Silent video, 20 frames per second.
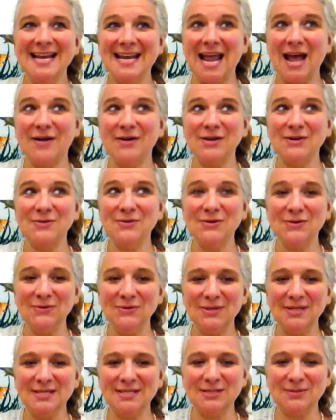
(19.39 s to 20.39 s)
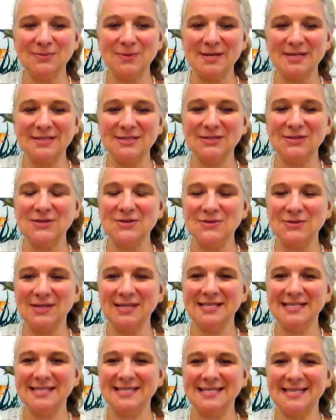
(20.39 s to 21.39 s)
Now you know this one so you
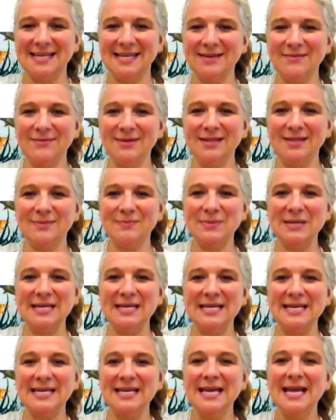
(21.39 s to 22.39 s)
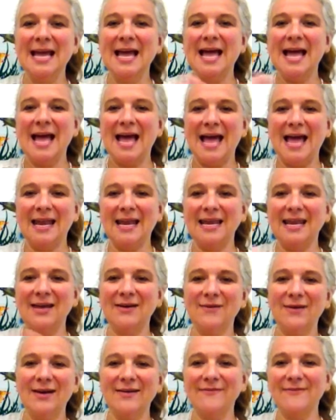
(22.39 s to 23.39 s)
can sing it with me.
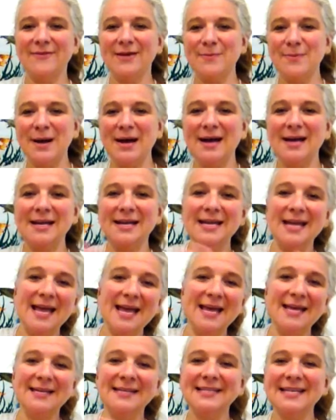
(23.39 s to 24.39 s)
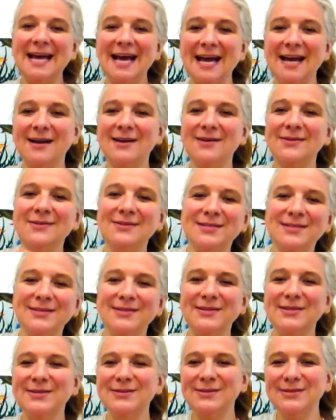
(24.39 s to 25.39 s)
Hello everybody and how do
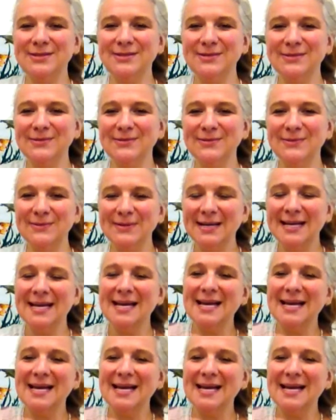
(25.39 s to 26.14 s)
you do?